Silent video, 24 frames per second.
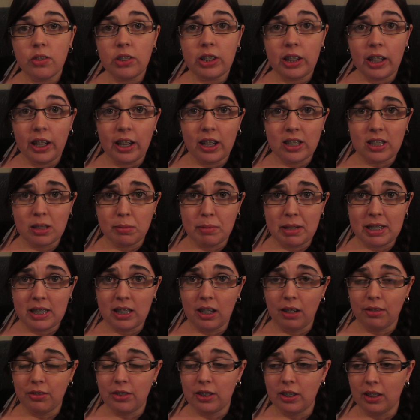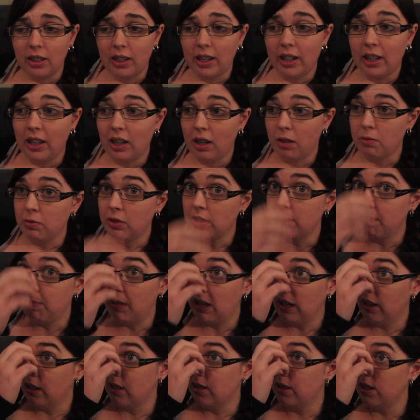got the house to myself tonight and I'm
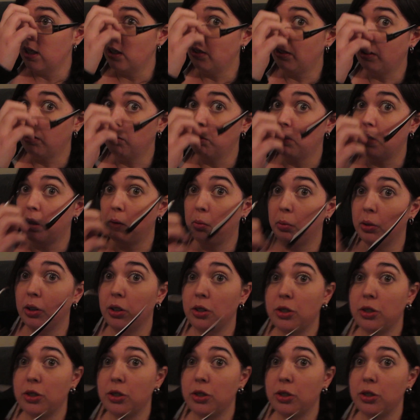been considering what I want to